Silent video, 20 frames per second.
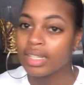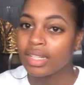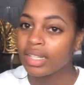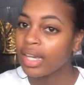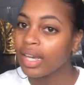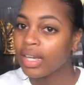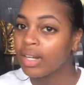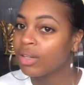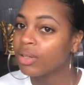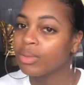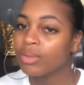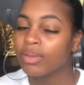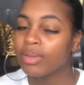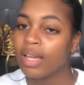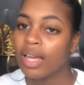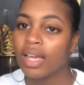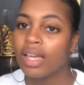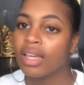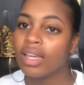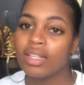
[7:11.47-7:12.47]

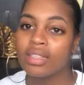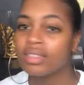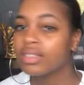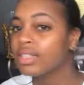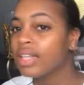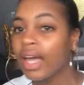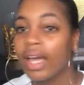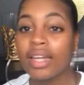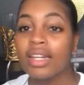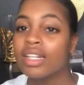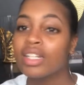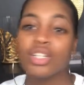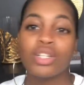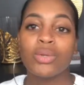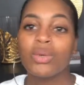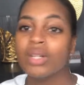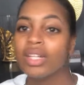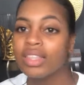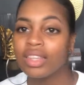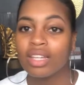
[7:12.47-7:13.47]
it didn't
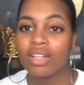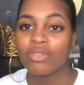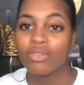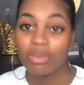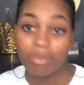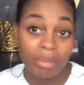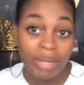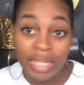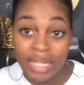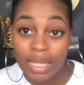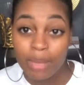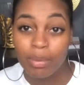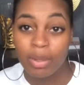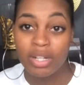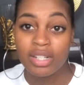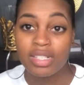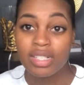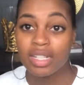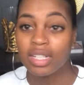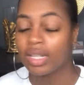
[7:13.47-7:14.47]
do anything for me
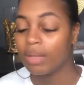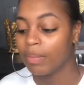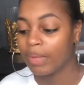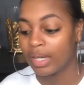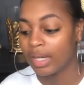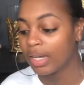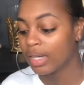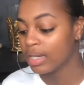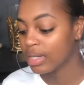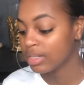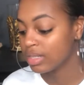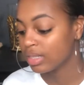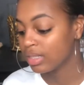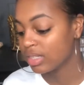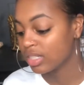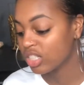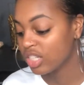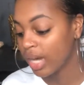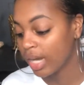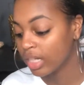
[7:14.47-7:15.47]
personally, because
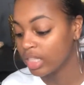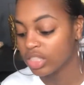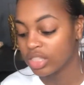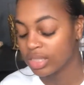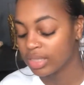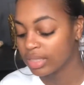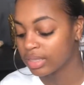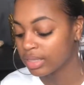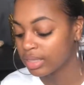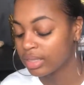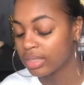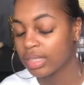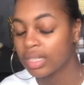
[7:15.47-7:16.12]
it's kind of just,